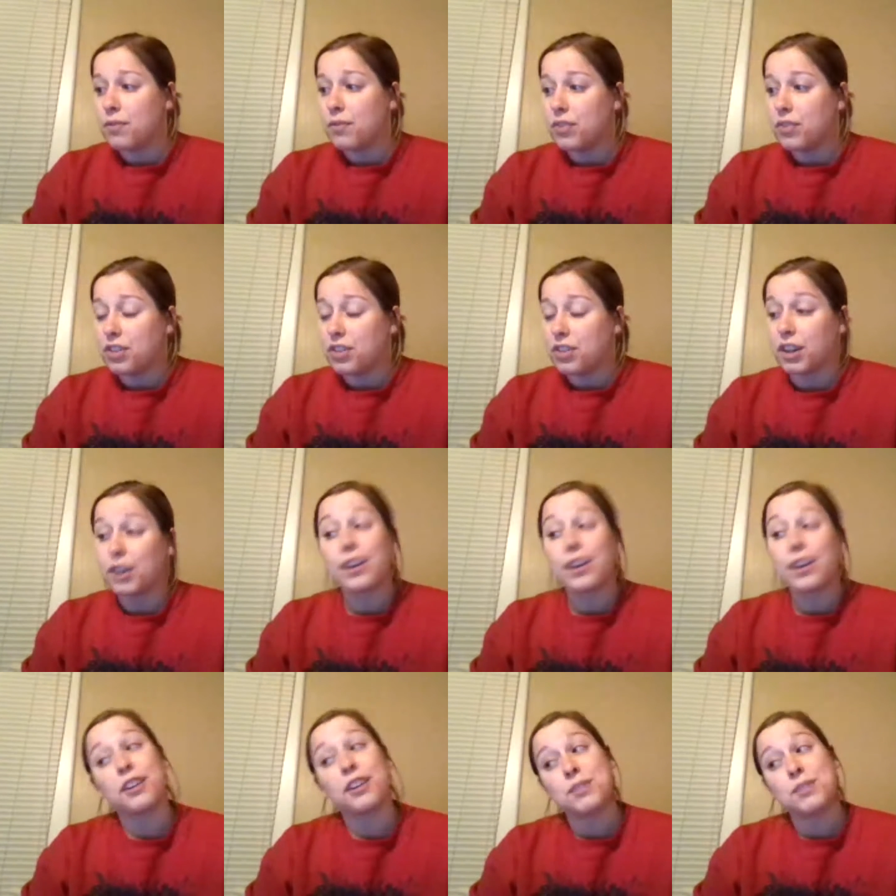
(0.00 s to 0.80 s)
The
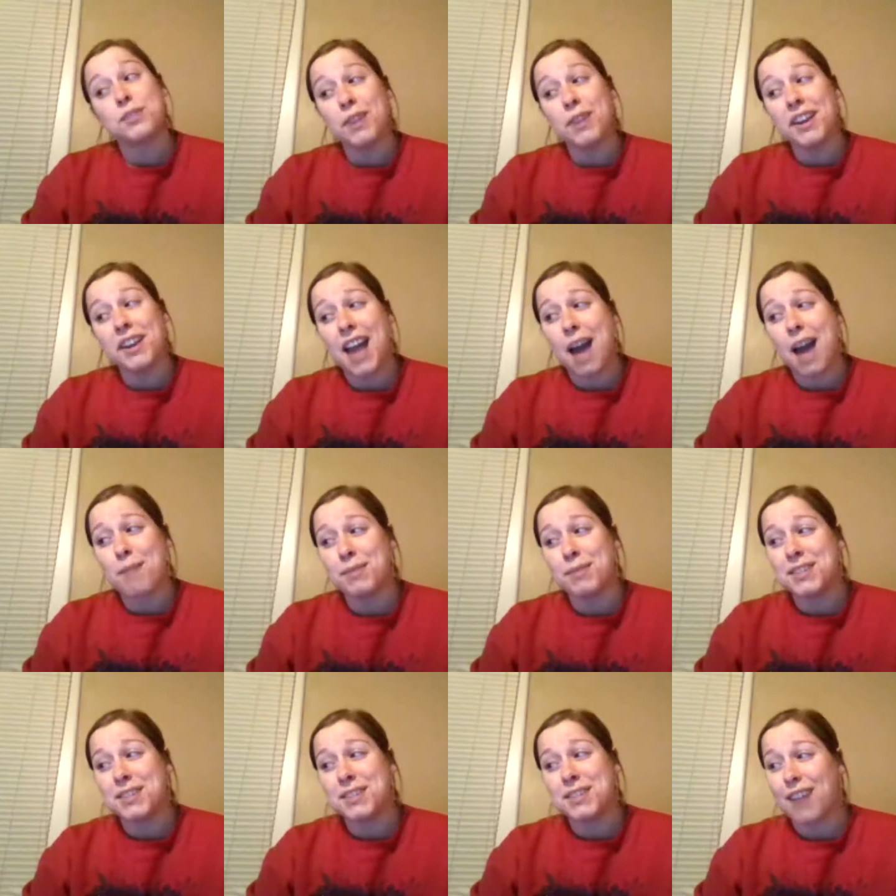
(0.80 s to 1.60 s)
Greater Des Moines
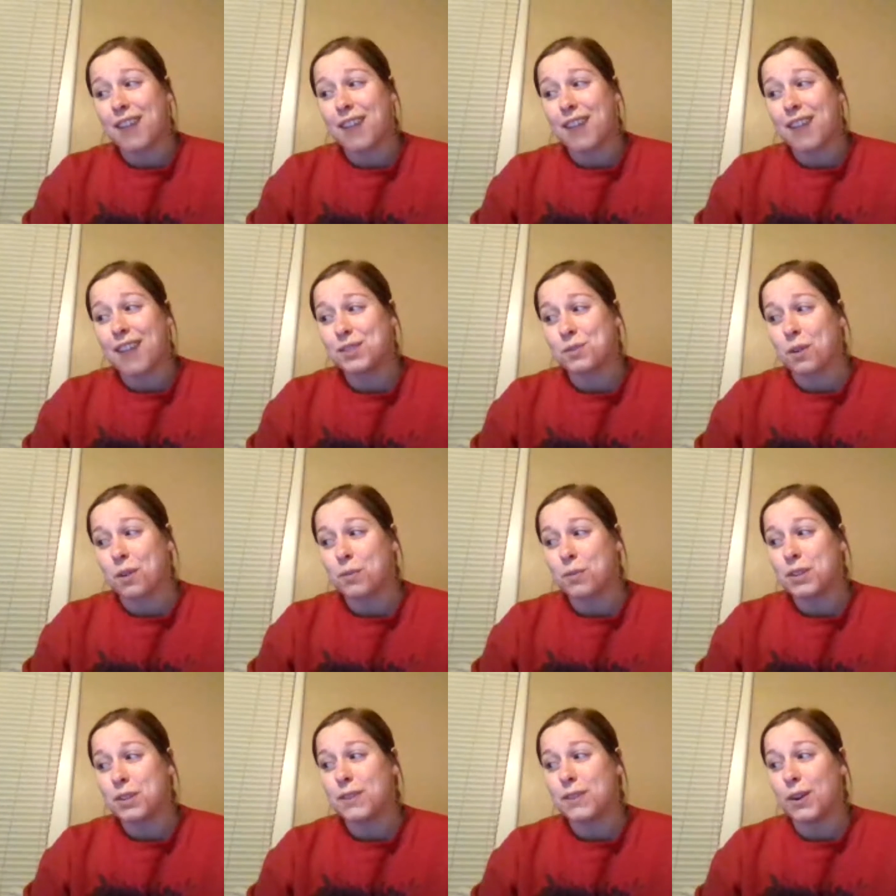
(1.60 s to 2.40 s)
Habitat
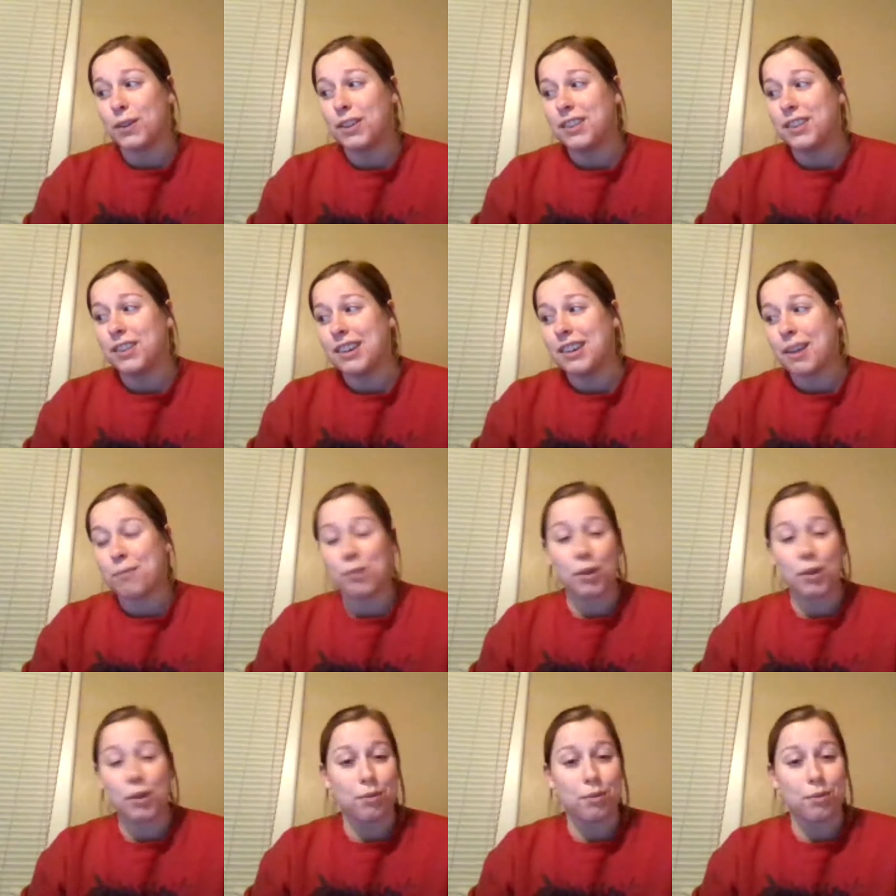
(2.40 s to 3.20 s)
Restore was voted the
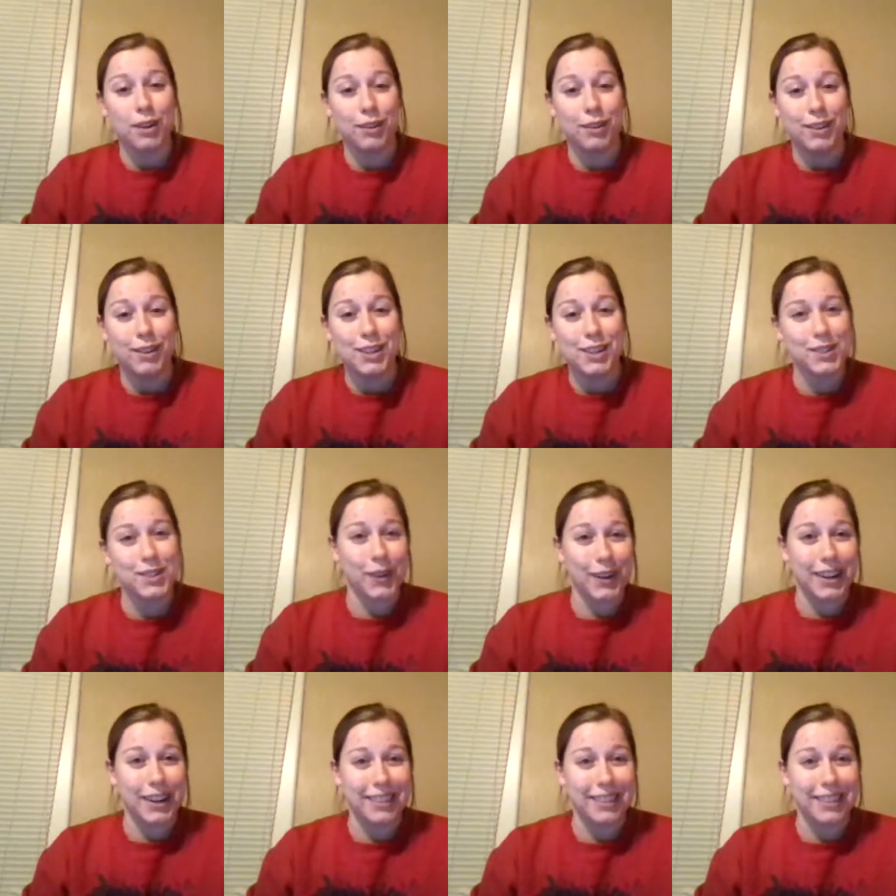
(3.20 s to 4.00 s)
#3
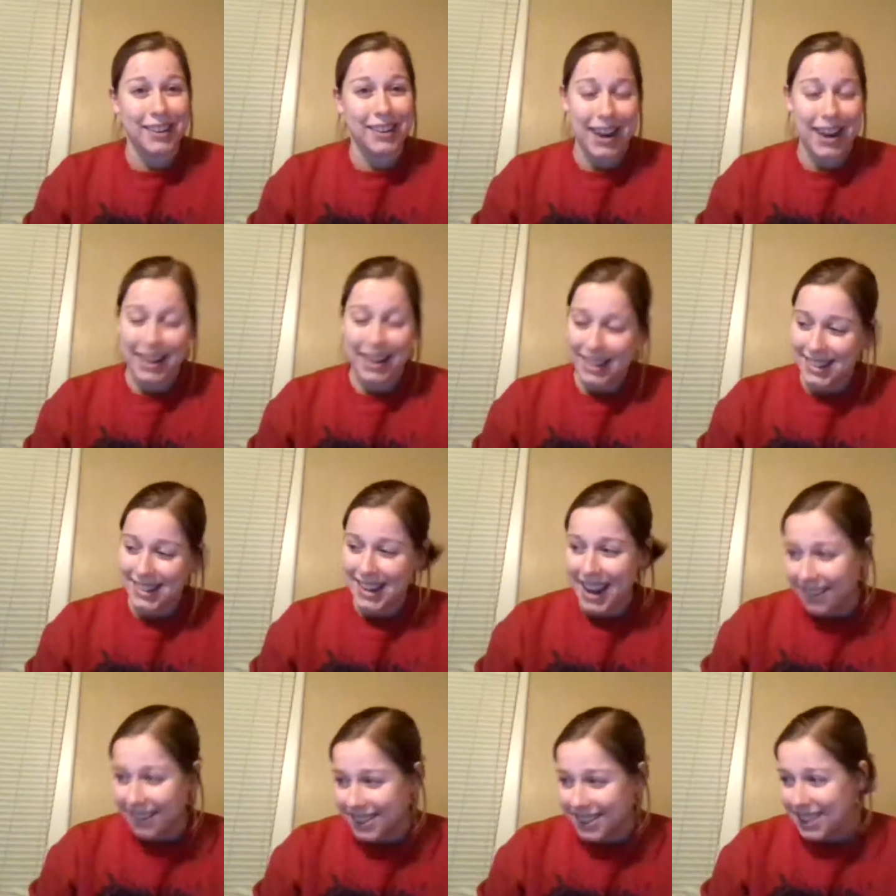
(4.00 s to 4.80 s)
restore in the United
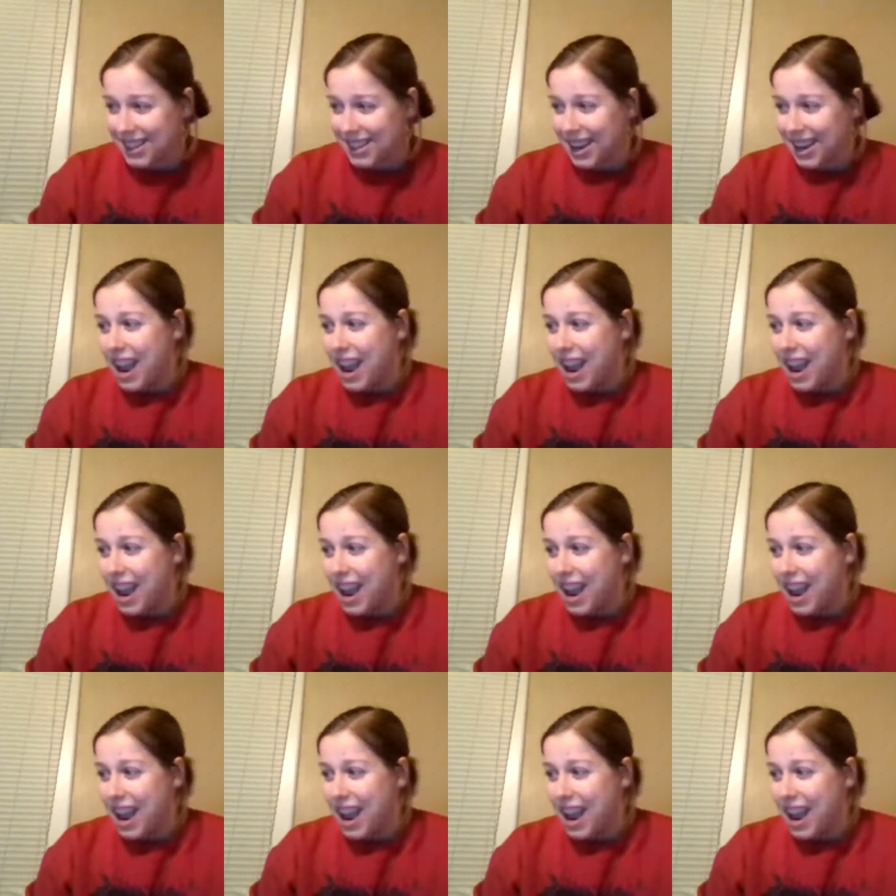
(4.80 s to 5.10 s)
States.